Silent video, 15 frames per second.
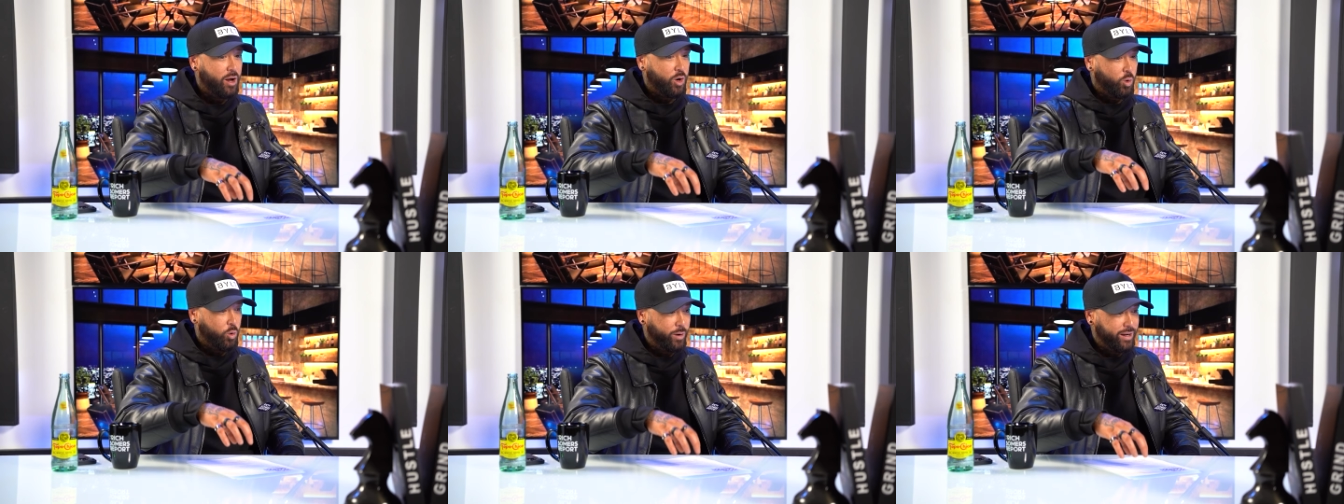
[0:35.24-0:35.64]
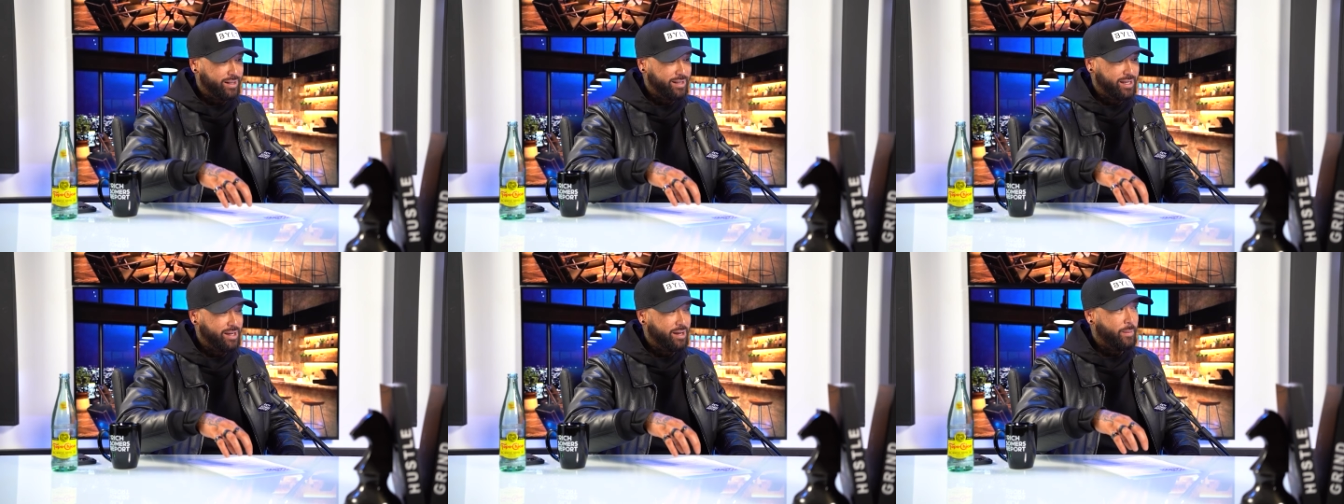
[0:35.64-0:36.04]

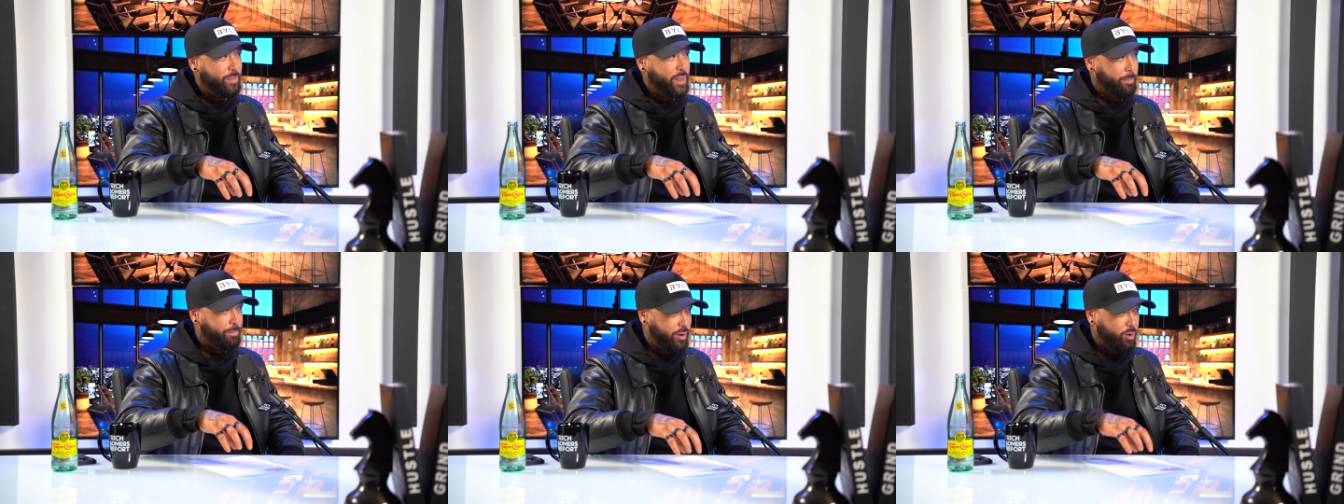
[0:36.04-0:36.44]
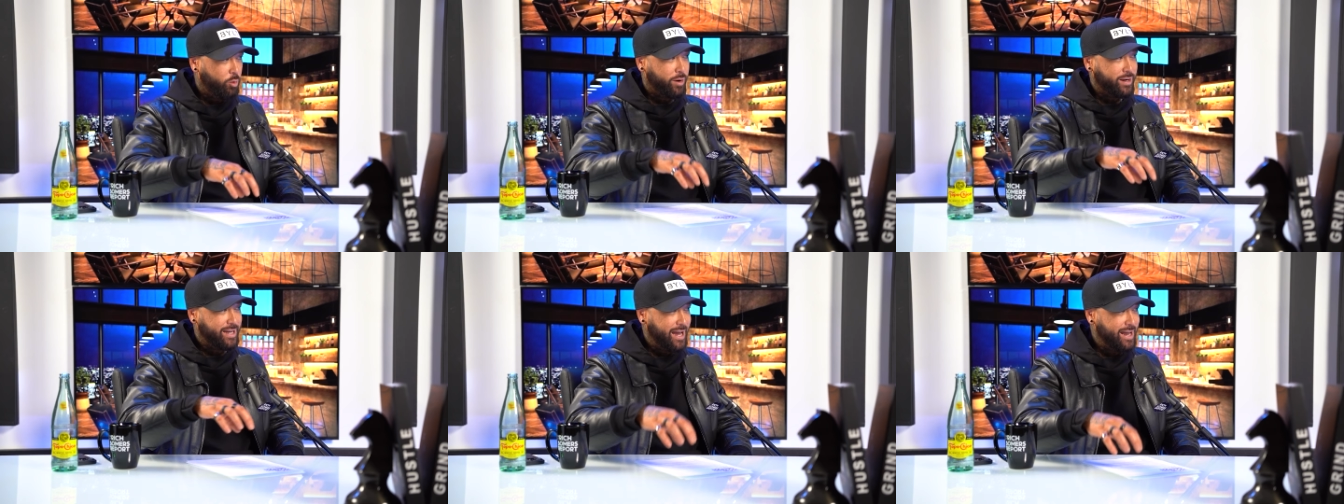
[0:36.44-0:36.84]
quickly, but
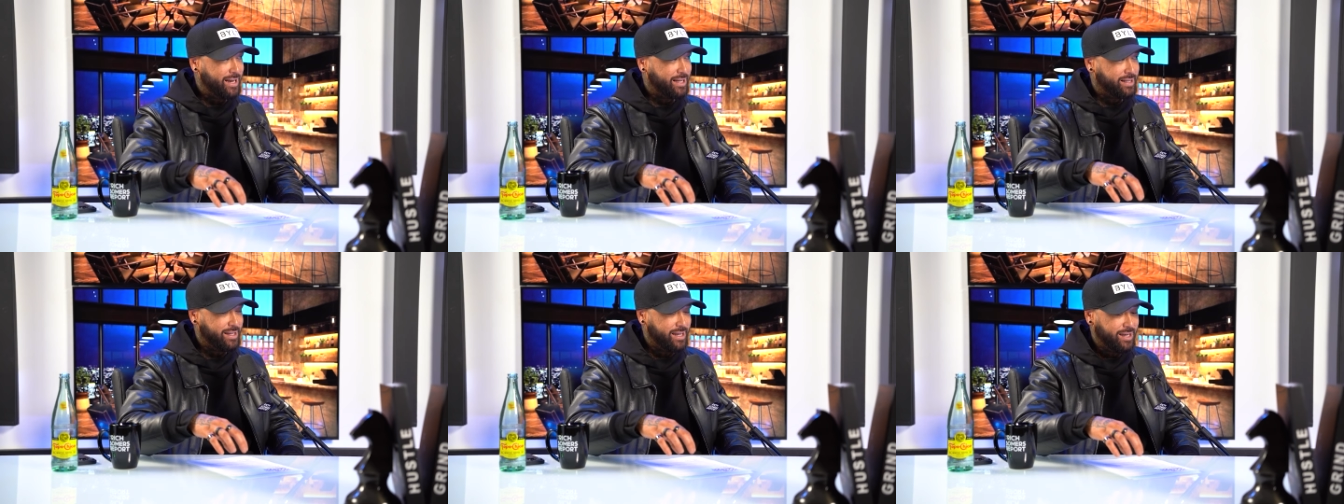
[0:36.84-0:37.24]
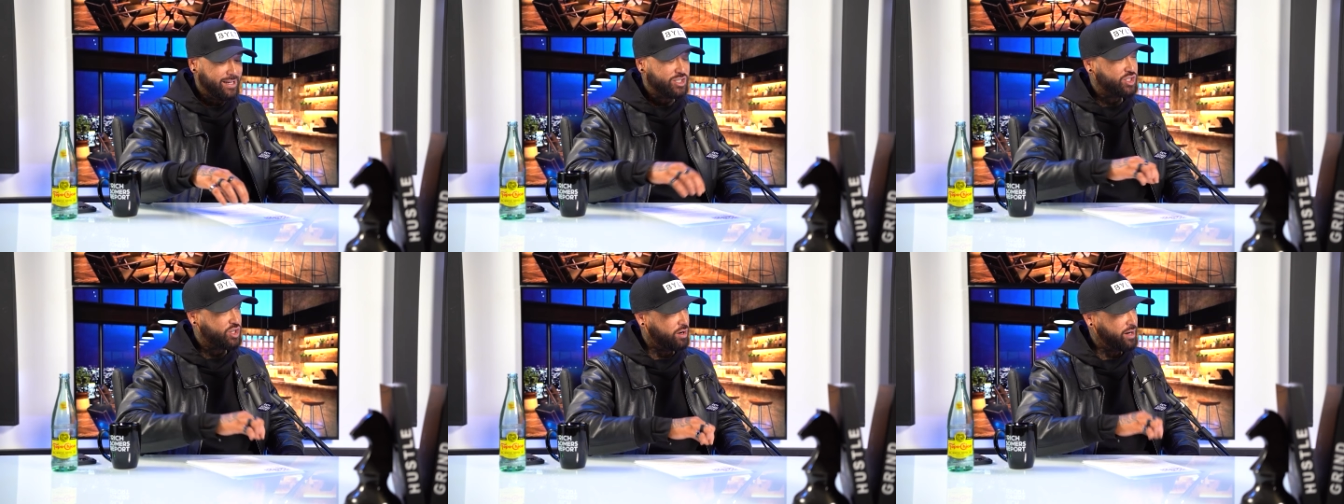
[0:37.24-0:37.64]
organically,
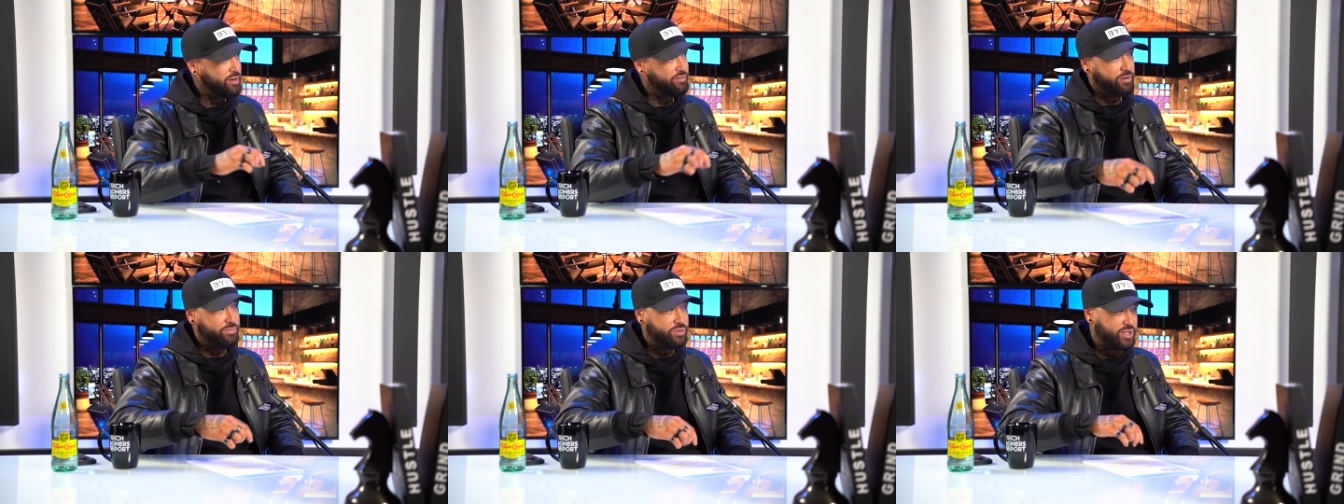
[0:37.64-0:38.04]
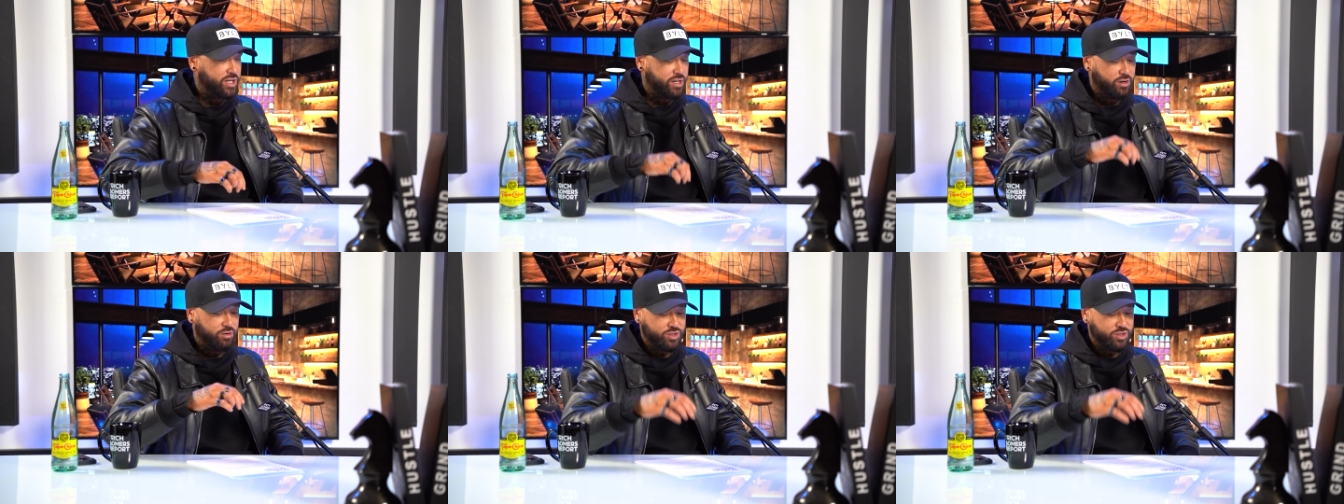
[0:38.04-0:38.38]
starting from zero.